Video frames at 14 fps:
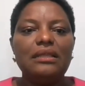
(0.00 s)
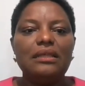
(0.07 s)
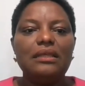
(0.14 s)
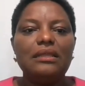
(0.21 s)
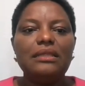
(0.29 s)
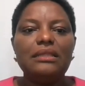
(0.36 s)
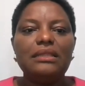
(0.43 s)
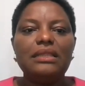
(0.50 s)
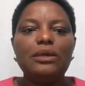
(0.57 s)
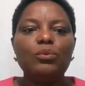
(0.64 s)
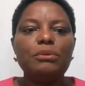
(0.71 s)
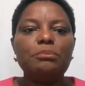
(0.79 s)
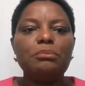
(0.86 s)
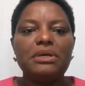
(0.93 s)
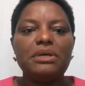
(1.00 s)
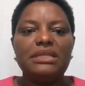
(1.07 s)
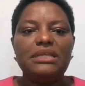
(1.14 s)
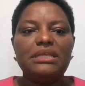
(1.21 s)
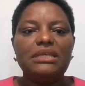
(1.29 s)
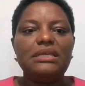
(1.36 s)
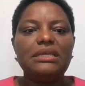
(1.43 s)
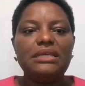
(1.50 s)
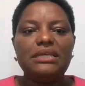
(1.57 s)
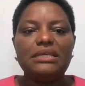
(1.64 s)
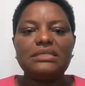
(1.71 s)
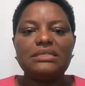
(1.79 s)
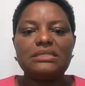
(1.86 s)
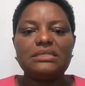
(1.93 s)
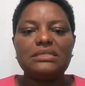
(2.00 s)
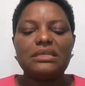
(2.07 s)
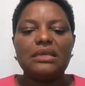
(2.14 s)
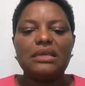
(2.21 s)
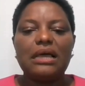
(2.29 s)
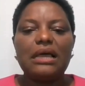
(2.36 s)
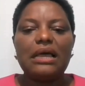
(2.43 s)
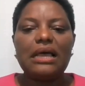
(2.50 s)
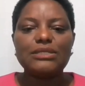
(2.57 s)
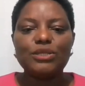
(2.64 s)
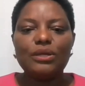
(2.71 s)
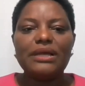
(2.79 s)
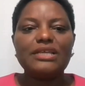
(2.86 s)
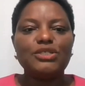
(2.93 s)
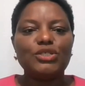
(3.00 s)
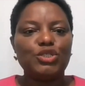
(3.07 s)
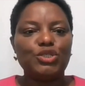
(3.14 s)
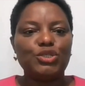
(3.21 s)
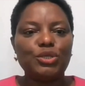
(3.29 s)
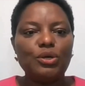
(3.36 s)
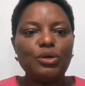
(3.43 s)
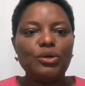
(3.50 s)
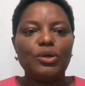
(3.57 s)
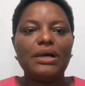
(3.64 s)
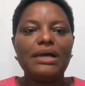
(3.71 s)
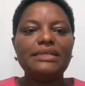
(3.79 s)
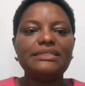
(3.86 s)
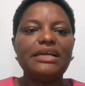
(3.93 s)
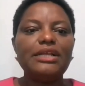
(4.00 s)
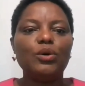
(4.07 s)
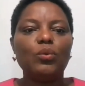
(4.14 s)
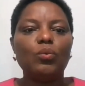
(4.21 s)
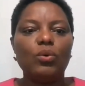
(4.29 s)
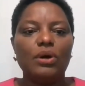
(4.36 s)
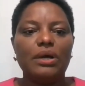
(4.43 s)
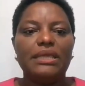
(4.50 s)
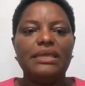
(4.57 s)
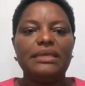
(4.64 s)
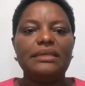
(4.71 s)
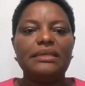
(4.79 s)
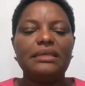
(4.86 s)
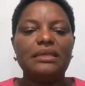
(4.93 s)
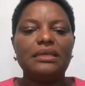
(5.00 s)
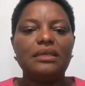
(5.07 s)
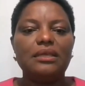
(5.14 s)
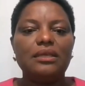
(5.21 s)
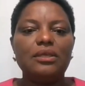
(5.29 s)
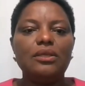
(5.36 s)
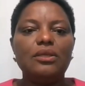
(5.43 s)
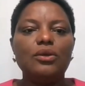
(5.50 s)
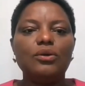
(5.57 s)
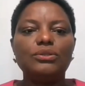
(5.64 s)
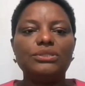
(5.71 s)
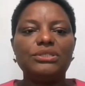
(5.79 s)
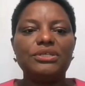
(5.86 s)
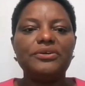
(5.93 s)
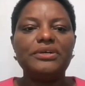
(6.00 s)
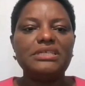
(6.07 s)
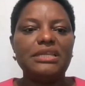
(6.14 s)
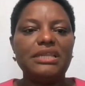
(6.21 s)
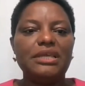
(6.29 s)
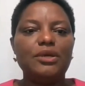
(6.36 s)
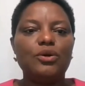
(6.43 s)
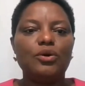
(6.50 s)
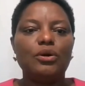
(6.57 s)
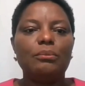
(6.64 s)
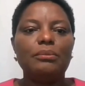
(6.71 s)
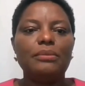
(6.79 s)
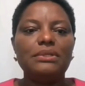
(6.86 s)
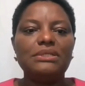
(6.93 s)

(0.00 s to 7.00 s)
The thing with money is as long as you're strong, you're agile, you're working, you're generating income.